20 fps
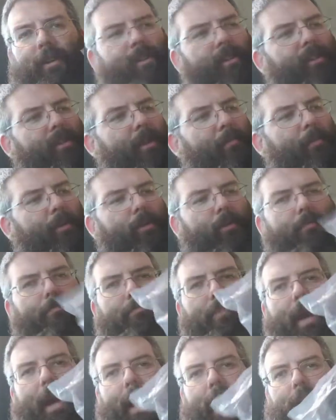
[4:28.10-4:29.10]
similar
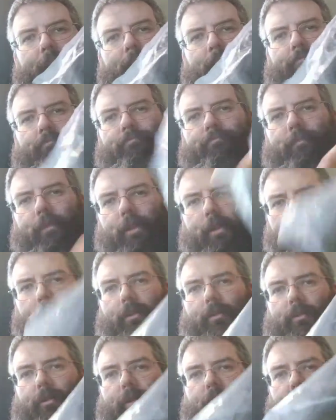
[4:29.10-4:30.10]
bag
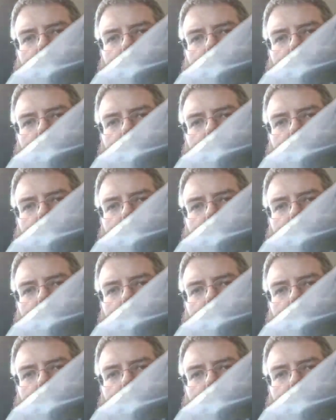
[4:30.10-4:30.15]
to the